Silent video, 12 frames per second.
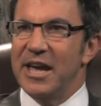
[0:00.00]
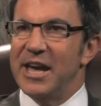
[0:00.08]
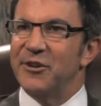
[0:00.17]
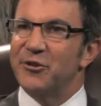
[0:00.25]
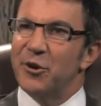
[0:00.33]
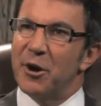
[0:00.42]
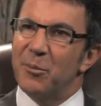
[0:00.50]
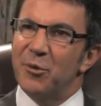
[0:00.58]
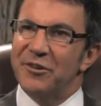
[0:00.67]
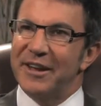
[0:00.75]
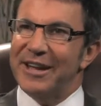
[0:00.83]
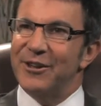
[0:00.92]
Is there a
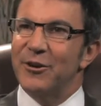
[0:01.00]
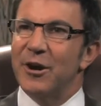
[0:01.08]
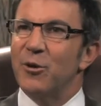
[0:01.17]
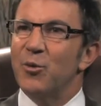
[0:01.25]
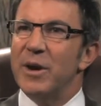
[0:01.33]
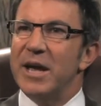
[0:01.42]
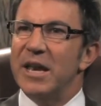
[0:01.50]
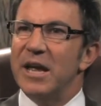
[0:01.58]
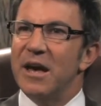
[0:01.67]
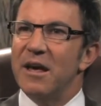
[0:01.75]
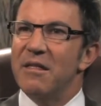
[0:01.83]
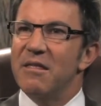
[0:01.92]
particular
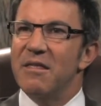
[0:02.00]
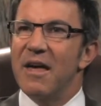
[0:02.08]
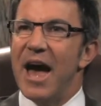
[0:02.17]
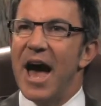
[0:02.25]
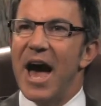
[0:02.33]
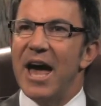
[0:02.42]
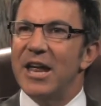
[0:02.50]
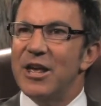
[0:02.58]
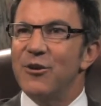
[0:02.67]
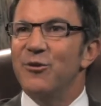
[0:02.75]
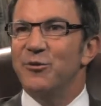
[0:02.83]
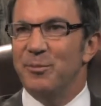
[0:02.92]
arena that
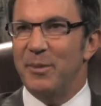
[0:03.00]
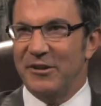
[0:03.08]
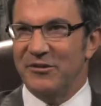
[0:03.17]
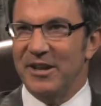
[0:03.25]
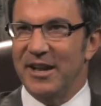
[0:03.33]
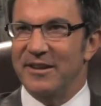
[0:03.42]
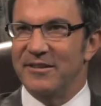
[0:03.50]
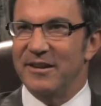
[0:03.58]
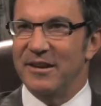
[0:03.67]
you specialize